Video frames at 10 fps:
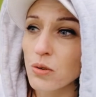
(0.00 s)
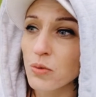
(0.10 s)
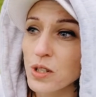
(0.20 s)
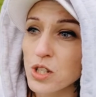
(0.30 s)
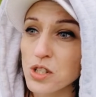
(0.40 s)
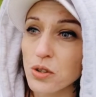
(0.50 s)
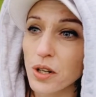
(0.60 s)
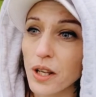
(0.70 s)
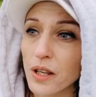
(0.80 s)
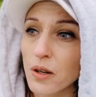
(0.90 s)
we just
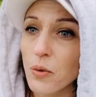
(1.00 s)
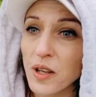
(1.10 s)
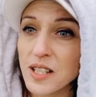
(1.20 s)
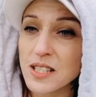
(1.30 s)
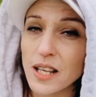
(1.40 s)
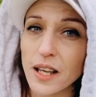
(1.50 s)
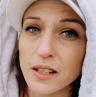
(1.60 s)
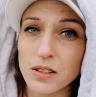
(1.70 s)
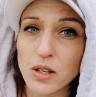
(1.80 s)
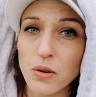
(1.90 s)
gonna quit
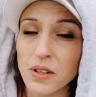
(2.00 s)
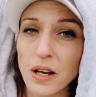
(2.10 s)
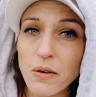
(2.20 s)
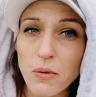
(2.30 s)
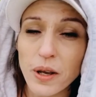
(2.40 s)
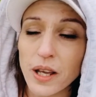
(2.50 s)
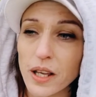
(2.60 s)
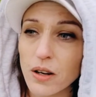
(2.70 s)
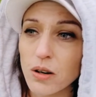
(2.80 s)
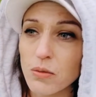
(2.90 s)
and go in our way
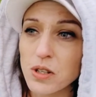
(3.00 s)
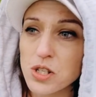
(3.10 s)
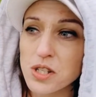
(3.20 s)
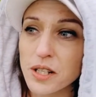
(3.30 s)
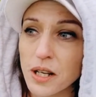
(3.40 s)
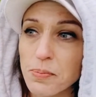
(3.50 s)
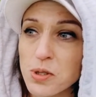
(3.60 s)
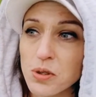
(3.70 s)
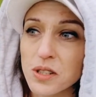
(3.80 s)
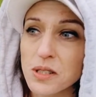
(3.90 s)
or we just adapt to
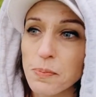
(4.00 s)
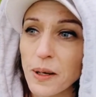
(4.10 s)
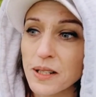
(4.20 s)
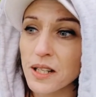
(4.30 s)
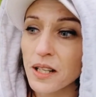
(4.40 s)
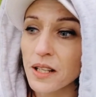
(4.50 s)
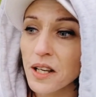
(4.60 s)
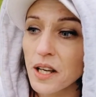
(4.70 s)
it depending